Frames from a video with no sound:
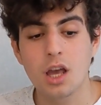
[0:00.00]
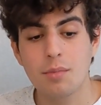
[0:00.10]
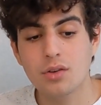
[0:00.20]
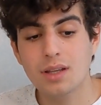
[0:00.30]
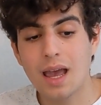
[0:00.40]

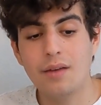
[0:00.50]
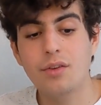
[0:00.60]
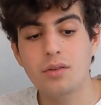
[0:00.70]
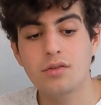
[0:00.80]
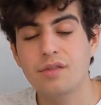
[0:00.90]
because I
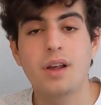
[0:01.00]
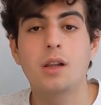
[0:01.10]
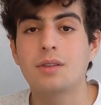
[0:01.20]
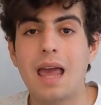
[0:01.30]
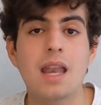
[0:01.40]
haven't
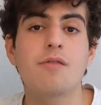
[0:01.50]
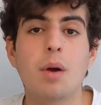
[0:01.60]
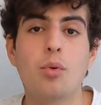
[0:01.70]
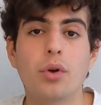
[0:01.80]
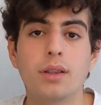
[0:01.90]
developed any of
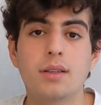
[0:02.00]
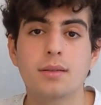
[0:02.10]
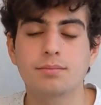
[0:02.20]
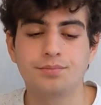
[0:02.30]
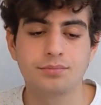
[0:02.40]
my points.